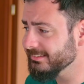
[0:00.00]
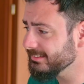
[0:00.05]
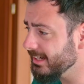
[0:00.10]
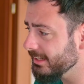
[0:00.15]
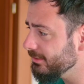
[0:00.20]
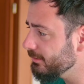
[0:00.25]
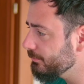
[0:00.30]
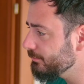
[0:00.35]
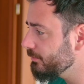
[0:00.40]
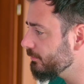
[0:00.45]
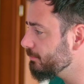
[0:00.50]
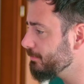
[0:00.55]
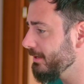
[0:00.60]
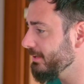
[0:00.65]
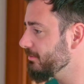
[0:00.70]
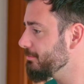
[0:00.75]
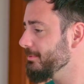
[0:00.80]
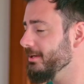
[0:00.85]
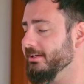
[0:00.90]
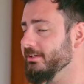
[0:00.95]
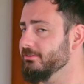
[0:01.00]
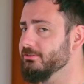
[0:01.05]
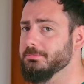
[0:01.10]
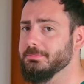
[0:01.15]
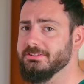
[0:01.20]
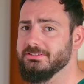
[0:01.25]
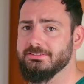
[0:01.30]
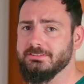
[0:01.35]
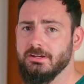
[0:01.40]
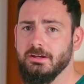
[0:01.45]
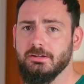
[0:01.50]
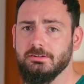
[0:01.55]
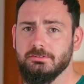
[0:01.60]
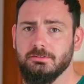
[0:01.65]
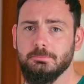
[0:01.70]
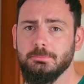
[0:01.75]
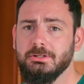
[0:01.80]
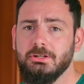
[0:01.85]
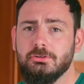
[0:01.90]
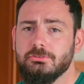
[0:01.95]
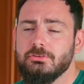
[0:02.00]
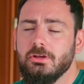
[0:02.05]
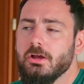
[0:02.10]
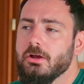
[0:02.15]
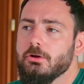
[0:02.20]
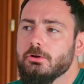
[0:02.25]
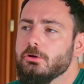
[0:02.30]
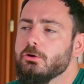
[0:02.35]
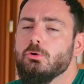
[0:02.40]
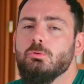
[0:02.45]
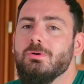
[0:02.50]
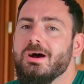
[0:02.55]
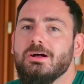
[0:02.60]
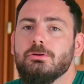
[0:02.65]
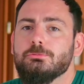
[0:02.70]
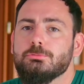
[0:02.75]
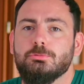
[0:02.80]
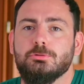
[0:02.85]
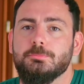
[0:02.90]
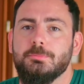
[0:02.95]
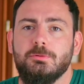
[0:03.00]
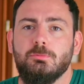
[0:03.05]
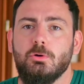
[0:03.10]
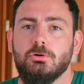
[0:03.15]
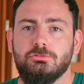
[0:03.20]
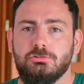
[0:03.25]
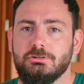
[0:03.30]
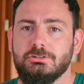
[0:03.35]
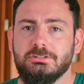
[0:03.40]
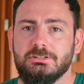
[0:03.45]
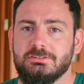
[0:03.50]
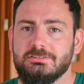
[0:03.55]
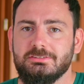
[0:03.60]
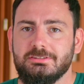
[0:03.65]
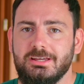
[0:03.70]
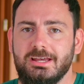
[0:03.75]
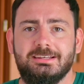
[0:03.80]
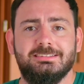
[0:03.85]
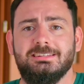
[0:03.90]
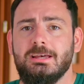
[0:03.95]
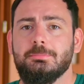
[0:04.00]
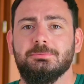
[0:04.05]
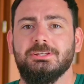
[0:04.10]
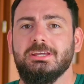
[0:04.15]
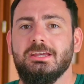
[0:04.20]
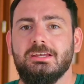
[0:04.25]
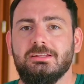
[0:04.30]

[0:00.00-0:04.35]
that kind of just makes me a little bit sad. Because who else would be watching this except